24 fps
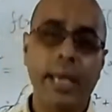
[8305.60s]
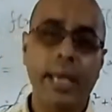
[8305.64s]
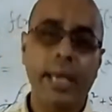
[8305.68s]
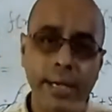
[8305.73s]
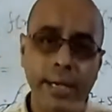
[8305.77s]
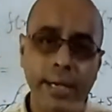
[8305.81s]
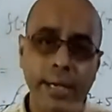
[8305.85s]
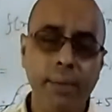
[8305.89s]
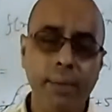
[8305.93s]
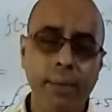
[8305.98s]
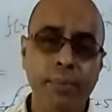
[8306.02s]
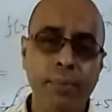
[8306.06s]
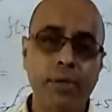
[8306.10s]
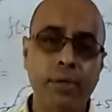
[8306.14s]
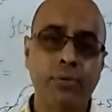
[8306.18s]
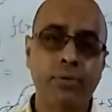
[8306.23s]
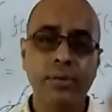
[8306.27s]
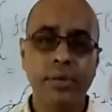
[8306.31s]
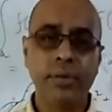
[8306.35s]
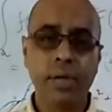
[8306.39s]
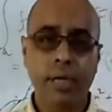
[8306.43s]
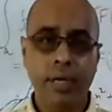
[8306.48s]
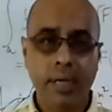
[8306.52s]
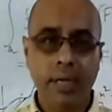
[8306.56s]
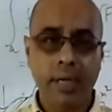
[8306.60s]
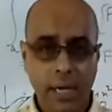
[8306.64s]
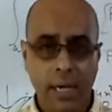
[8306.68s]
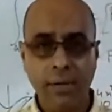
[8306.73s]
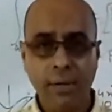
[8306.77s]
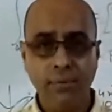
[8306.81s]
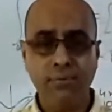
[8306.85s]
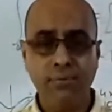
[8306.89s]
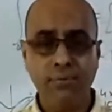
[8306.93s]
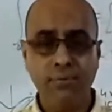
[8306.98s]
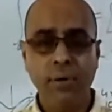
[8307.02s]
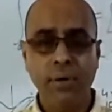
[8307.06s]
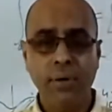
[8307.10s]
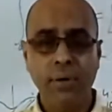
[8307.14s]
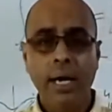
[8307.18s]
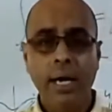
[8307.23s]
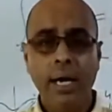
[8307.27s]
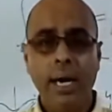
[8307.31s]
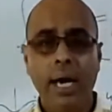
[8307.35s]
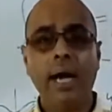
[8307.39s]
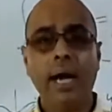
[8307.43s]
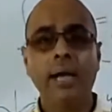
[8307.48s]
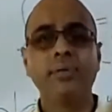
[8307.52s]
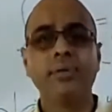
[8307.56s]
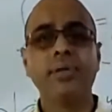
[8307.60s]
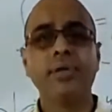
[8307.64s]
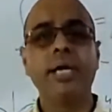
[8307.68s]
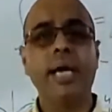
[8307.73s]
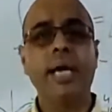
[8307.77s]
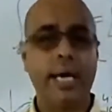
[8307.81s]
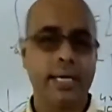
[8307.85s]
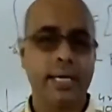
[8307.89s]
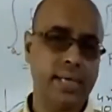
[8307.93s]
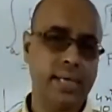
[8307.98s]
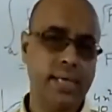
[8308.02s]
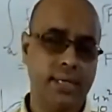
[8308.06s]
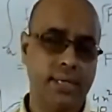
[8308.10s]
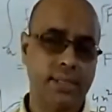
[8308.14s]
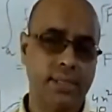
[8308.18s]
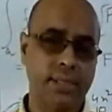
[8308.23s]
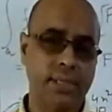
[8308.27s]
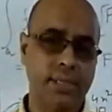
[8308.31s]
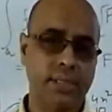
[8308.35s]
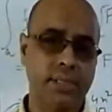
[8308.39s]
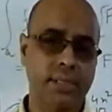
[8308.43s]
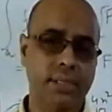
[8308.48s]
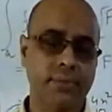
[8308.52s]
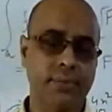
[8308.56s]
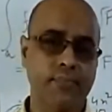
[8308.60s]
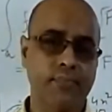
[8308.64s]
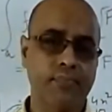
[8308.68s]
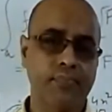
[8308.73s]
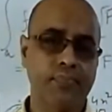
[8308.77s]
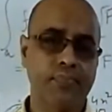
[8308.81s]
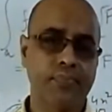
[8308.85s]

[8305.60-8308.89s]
area between the curve and the x-axis.